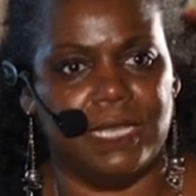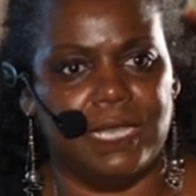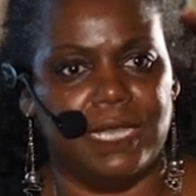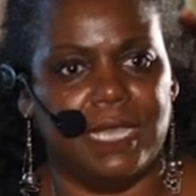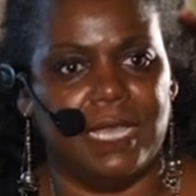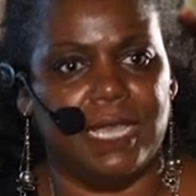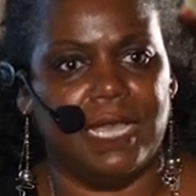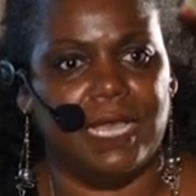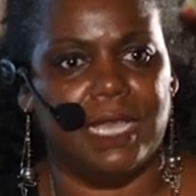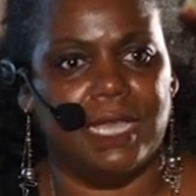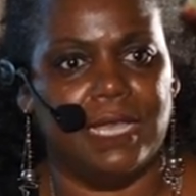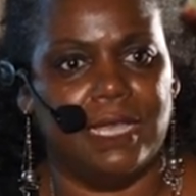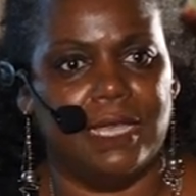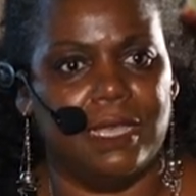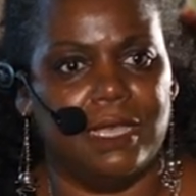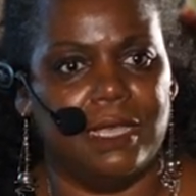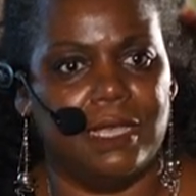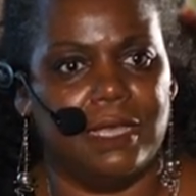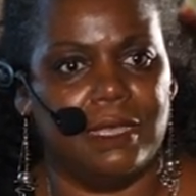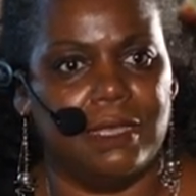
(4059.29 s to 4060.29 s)
And then you'd
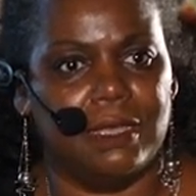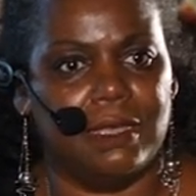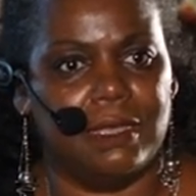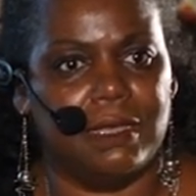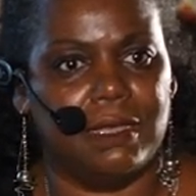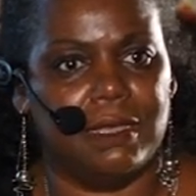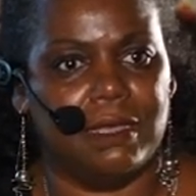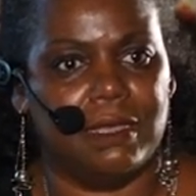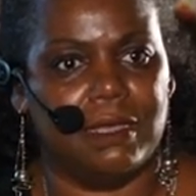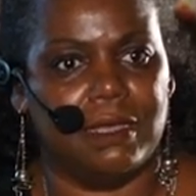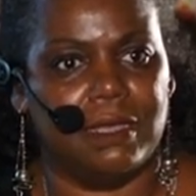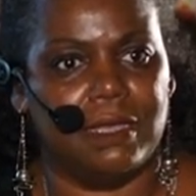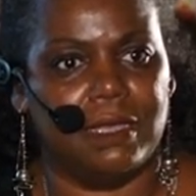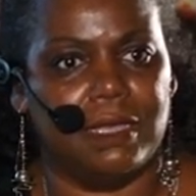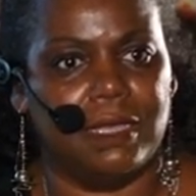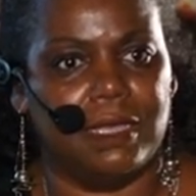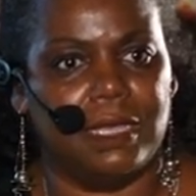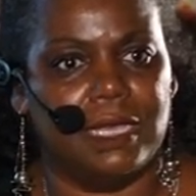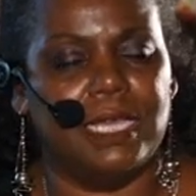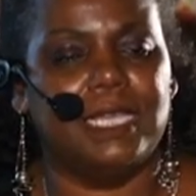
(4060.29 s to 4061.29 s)
actually use
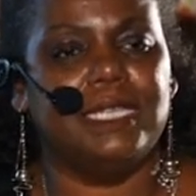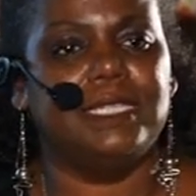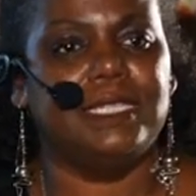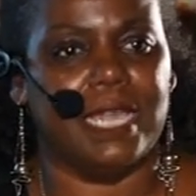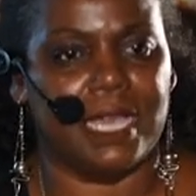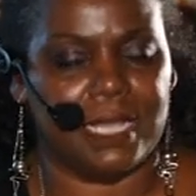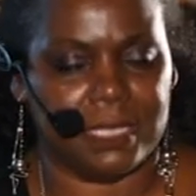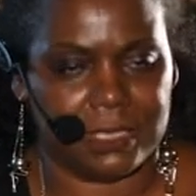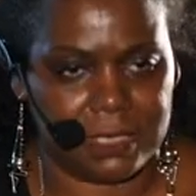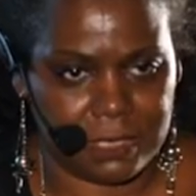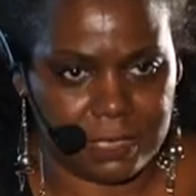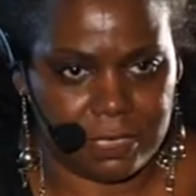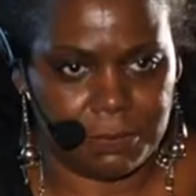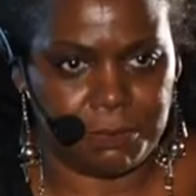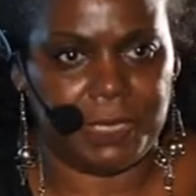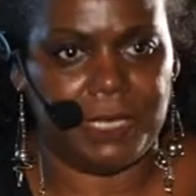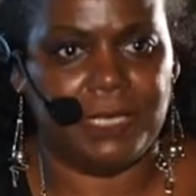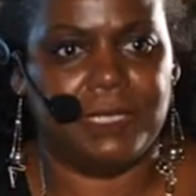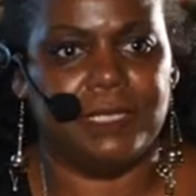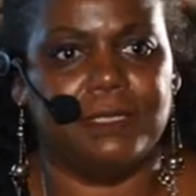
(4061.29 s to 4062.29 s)
acrylic to paint it? Yes, to
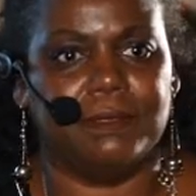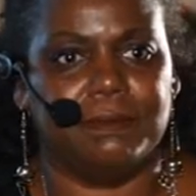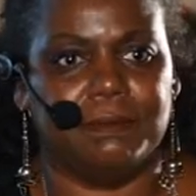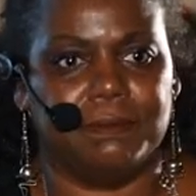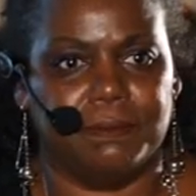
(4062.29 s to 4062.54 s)
paint it.